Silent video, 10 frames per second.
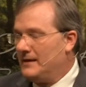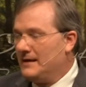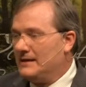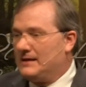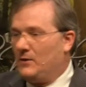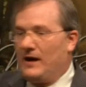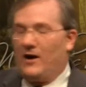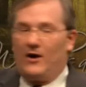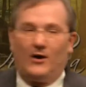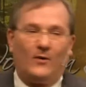See, we
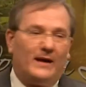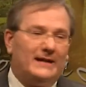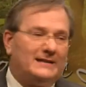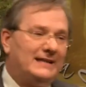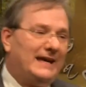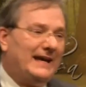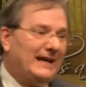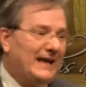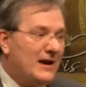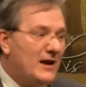always
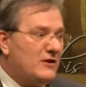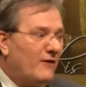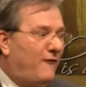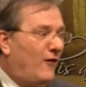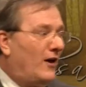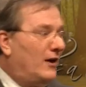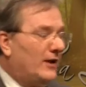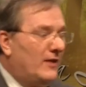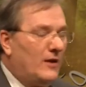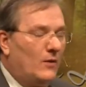
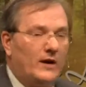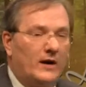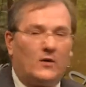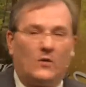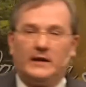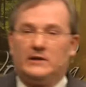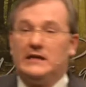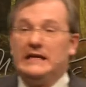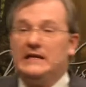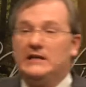default that we're going to
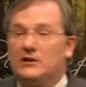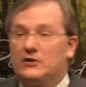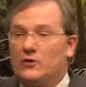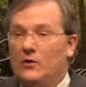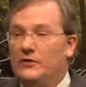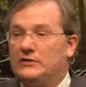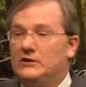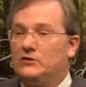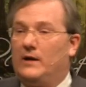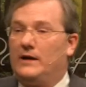need to control the
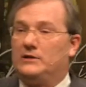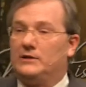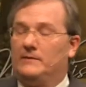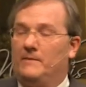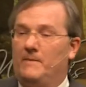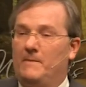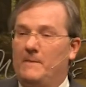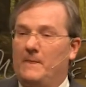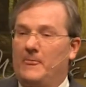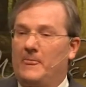situation.
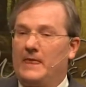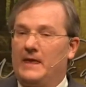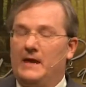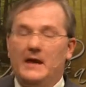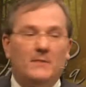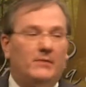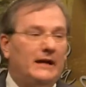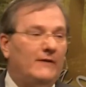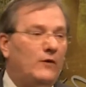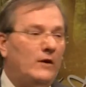But
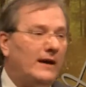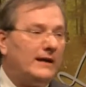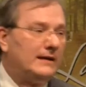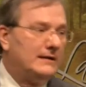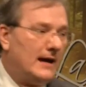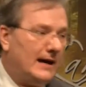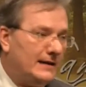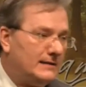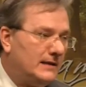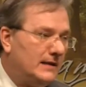if we
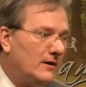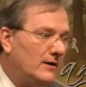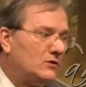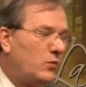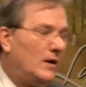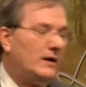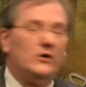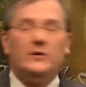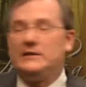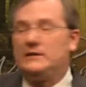recognize that there is one
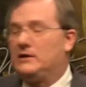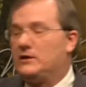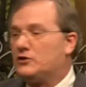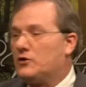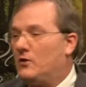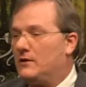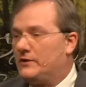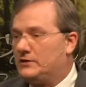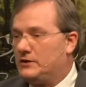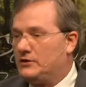who is in control of the
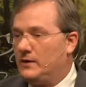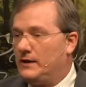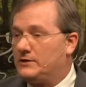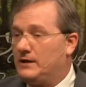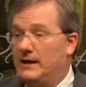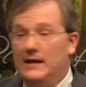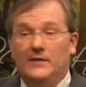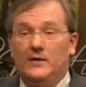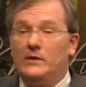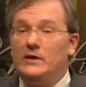situation,
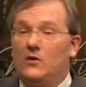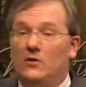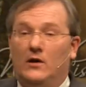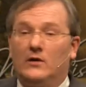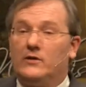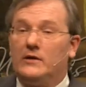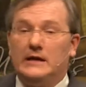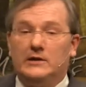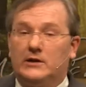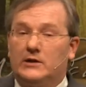then we no longer
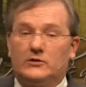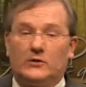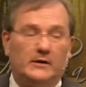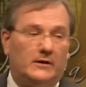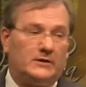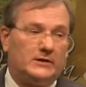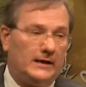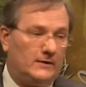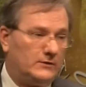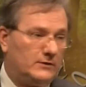need to control it
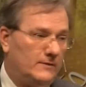ourselves.